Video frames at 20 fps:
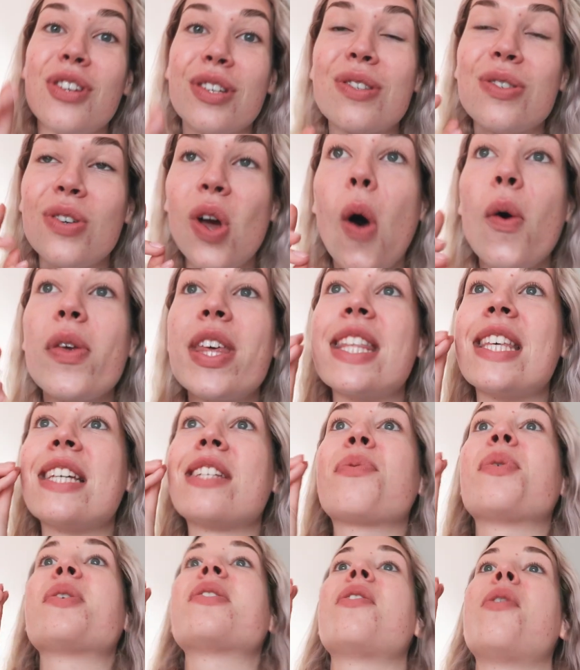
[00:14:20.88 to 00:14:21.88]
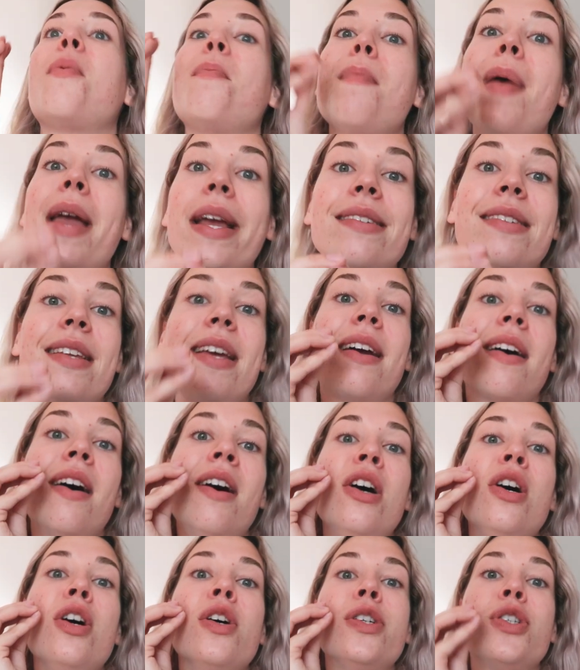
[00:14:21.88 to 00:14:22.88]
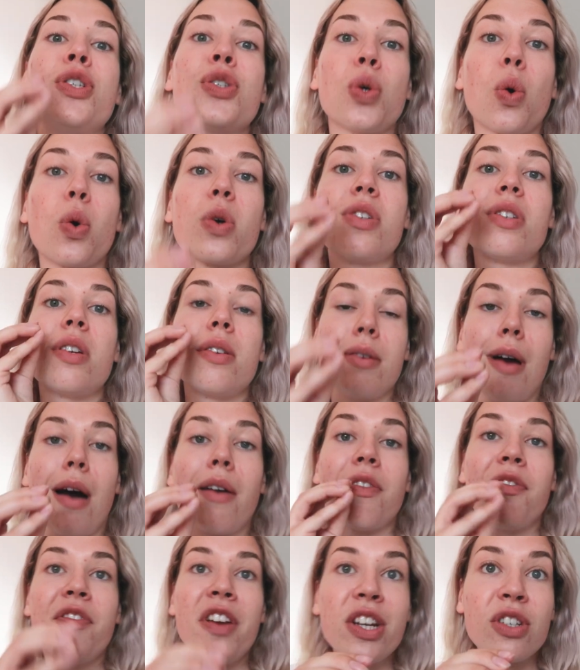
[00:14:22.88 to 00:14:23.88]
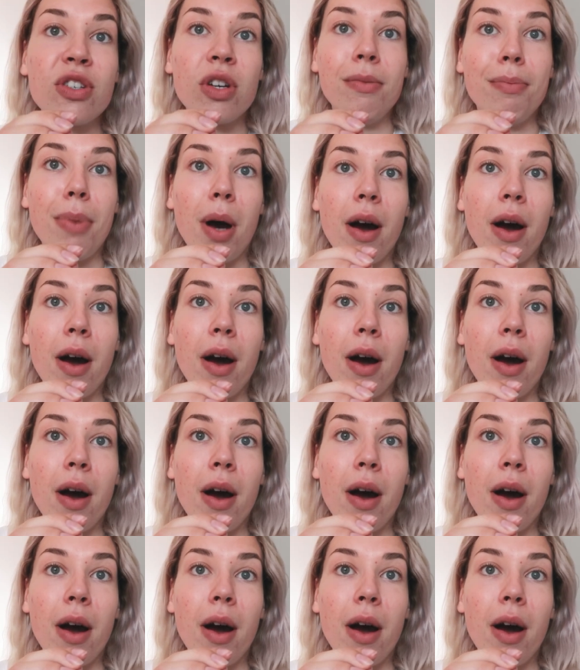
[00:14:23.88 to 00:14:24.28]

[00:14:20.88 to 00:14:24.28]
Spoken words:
Just know that this was an amazing short nonfiction